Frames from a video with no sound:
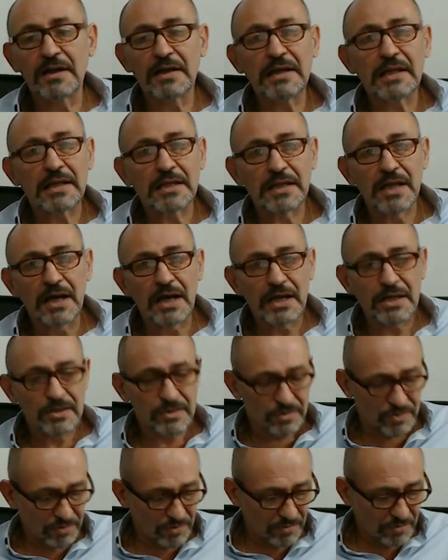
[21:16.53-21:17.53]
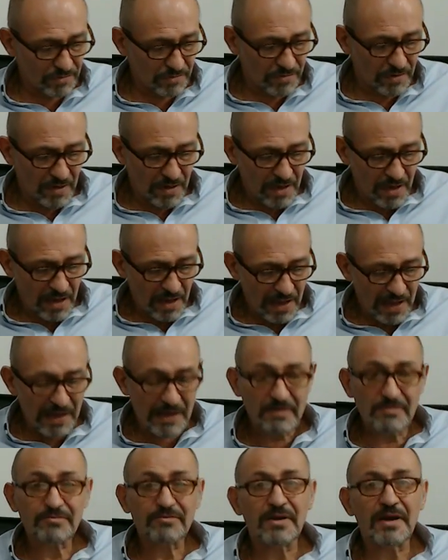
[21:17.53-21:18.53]
inclined to
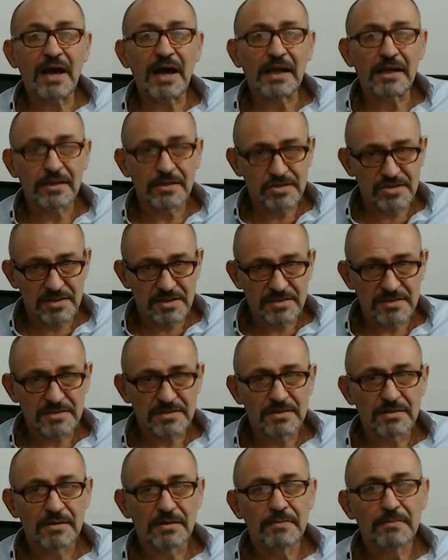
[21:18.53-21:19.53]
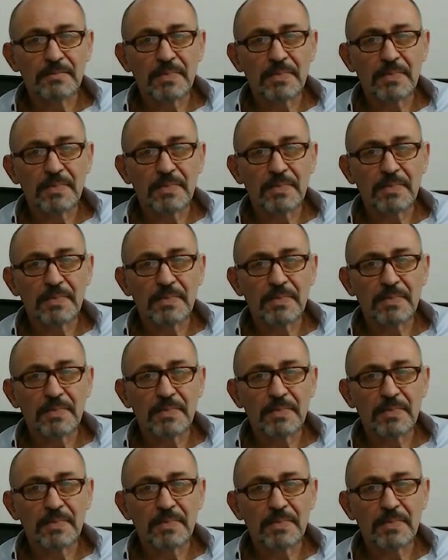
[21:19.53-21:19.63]
have allergies,